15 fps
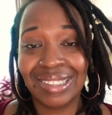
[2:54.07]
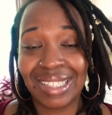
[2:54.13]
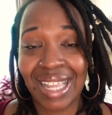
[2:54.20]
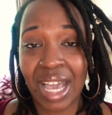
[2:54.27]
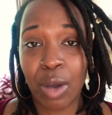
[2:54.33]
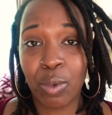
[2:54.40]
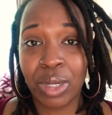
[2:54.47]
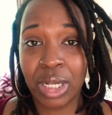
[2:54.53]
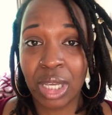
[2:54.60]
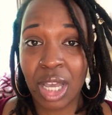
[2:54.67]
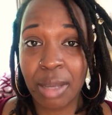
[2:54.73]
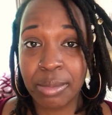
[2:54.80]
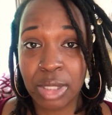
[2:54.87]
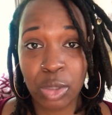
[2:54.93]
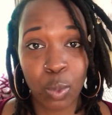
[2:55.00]
Now, when it
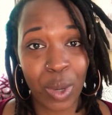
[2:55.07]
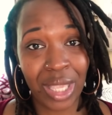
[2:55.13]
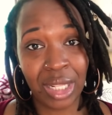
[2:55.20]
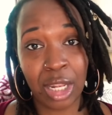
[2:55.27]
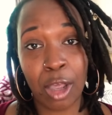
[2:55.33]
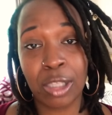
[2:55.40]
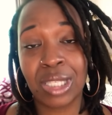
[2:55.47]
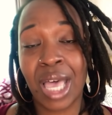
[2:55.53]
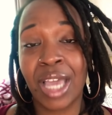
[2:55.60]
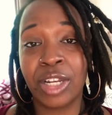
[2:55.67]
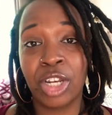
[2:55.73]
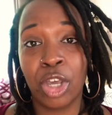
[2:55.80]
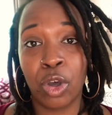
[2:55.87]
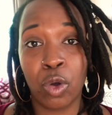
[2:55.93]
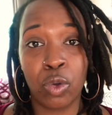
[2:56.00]
comes to weight loss, I
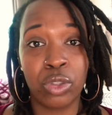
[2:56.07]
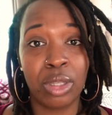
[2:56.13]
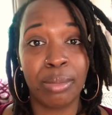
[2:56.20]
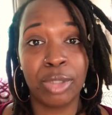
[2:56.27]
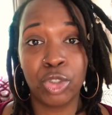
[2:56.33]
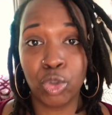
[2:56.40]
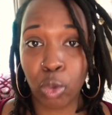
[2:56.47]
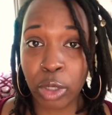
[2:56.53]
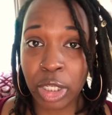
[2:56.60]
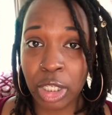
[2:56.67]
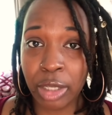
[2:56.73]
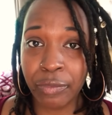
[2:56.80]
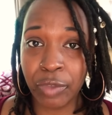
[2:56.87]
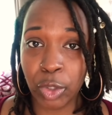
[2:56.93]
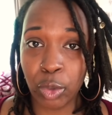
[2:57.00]
know the
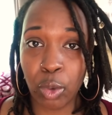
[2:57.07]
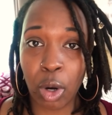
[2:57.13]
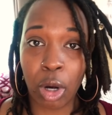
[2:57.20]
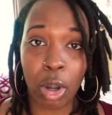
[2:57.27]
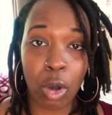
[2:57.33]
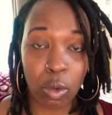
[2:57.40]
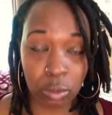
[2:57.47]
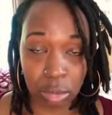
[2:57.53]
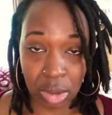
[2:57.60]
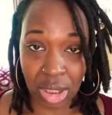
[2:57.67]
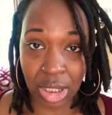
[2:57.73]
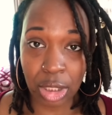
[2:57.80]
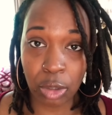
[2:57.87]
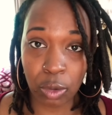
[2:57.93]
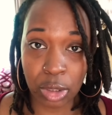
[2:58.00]
majority of you are
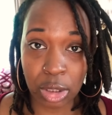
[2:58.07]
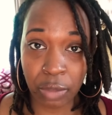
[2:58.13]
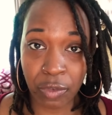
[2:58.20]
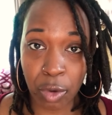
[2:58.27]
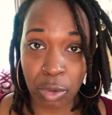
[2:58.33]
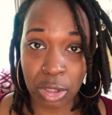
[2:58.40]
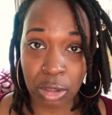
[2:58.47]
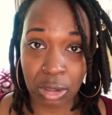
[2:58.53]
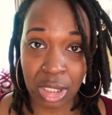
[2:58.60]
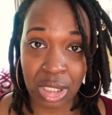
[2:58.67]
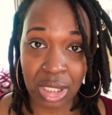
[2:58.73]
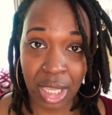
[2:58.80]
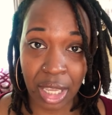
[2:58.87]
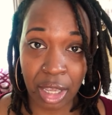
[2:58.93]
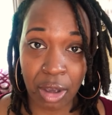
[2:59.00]
only going to focus on the
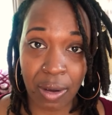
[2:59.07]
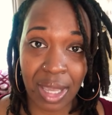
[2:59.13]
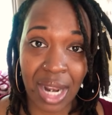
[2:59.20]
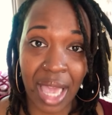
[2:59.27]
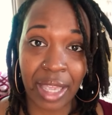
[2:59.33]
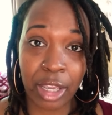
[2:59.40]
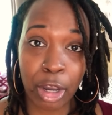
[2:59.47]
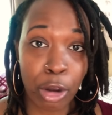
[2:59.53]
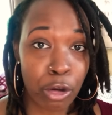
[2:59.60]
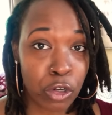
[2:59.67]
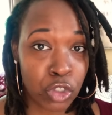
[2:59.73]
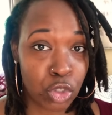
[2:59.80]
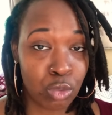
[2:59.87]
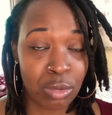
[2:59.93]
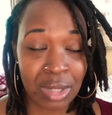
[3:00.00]
scale, and I
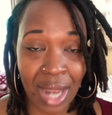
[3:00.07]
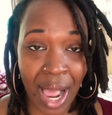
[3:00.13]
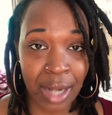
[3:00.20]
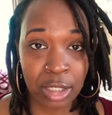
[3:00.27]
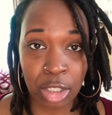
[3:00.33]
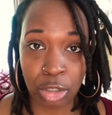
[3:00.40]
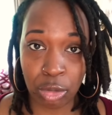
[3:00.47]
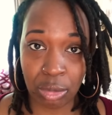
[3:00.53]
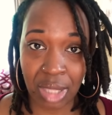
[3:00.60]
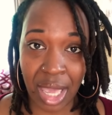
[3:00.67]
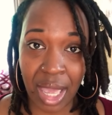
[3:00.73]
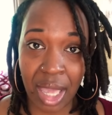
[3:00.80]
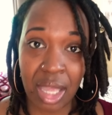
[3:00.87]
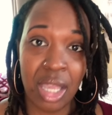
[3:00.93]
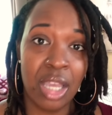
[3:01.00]
encourage you not to do
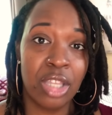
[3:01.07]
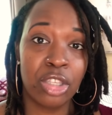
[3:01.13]
that.